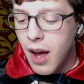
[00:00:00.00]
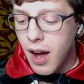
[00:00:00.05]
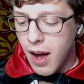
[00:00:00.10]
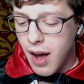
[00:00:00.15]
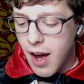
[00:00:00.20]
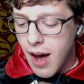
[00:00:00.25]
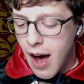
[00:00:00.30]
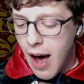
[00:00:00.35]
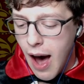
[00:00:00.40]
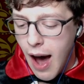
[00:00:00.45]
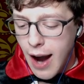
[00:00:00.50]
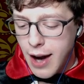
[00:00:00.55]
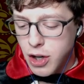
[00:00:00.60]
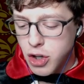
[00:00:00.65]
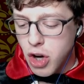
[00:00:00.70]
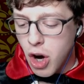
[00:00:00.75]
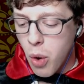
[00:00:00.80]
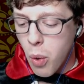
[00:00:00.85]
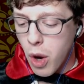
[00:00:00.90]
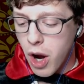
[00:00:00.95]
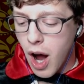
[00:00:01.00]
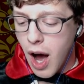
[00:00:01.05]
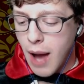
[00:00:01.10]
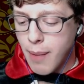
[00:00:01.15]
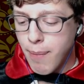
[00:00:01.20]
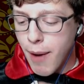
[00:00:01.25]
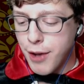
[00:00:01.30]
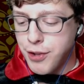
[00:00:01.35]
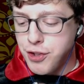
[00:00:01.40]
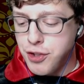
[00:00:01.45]
"I know what I
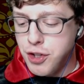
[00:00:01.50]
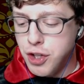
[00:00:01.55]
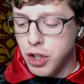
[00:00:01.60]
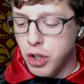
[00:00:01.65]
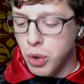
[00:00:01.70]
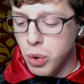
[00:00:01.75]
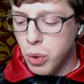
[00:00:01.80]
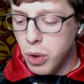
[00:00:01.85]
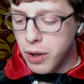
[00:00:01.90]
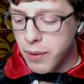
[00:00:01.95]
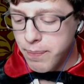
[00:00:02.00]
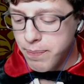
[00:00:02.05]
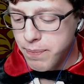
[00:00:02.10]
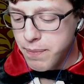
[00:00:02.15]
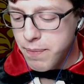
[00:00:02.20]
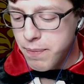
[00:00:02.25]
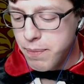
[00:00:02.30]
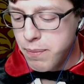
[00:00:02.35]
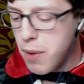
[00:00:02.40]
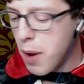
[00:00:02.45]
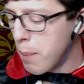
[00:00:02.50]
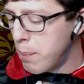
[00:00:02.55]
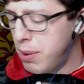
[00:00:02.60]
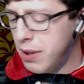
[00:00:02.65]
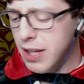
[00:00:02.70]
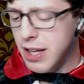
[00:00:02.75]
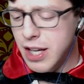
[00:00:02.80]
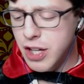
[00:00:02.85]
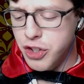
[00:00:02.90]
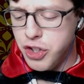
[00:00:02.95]
must do.
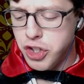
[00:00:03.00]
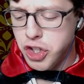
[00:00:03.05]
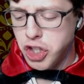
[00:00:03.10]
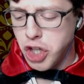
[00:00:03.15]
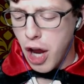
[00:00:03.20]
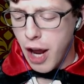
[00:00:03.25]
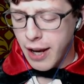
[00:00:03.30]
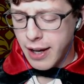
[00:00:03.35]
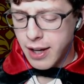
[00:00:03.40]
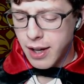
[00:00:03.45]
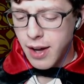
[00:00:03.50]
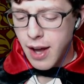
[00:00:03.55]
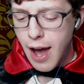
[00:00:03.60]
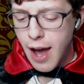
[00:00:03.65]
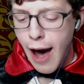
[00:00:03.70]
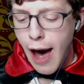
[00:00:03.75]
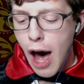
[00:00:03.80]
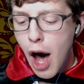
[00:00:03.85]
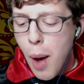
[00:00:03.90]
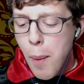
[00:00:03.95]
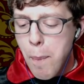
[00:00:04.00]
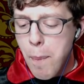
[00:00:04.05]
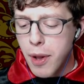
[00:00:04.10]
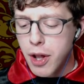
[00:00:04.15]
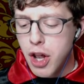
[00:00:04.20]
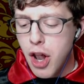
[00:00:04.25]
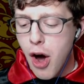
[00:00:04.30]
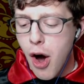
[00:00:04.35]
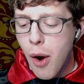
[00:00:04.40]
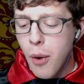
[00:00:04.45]
Please, Jake, help
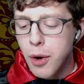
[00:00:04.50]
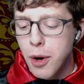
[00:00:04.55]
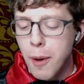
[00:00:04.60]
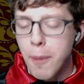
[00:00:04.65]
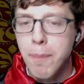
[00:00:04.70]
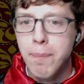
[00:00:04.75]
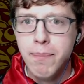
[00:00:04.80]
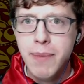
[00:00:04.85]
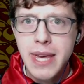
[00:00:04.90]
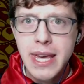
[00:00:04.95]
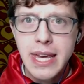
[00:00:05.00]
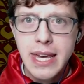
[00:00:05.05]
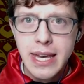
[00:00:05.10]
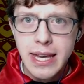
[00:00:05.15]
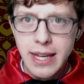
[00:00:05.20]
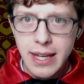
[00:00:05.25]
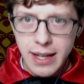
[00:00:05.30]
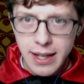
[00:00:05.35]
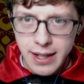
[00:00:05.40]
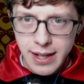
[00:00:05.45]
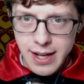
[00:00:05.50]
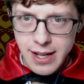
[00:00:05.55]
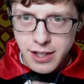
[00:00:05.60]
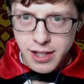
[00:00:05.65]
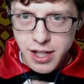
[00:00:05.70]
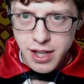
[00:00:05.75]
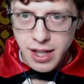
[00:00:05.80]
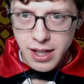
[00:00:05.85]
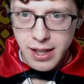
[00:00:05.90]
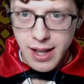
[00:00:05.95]
load me into
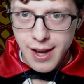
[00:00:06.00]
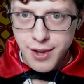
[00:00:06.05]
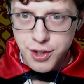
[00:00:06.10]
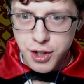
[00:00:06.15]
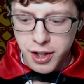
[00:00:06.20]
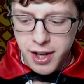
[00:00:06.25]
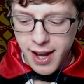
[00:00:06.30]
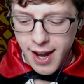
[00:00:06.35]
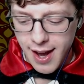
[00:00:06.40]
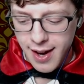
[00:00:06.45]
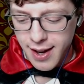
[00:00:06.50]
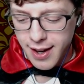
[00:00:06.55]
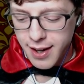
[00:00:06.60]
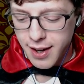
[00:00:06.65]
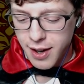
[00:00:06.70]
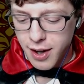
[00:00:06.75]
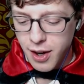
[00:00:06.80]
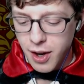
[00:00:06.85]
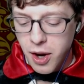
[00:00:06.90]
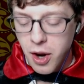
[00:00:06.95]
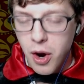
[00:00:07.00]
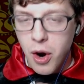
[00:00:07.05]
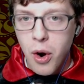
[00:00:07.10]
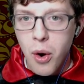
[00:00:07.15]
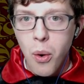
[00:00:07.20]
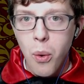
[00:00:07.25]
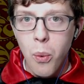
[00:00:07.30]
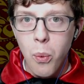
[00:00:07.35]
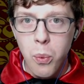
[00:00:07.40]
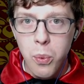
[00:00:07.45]
the laser cannon.
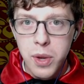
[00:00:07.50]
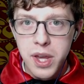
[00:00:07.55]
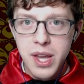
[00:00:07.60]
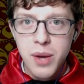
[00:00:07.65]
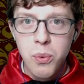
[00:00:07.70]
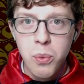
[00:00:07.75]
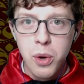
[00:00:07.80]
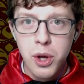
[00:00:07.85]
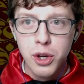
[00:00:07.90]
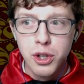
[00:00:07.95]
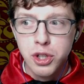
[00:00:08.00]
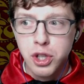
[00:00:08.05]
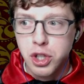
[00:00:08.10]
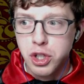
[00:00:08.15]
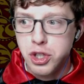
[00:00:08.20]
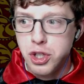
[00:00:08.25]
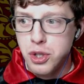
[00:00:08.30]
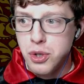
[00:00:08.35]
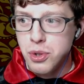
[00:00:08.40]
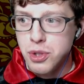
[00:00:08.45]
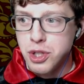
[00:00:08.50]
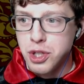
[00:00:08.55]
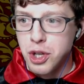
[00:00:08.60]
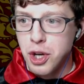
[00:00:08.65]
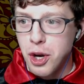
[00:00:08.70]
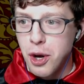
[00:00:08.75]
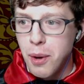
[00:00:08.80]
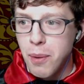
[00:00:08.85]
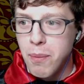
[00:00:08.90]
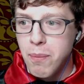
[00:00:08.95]
We will shoot
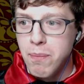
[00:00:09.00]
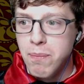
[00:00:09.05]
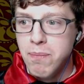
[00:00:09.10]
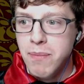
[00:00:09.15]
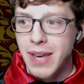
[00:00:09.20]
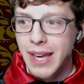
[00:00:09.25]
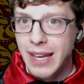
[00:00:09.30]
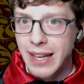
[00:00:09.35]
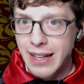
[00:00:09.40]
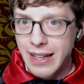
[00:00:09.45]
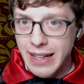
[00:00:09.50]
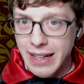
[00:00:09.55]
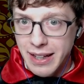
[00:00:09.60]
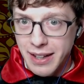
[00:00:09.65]
me."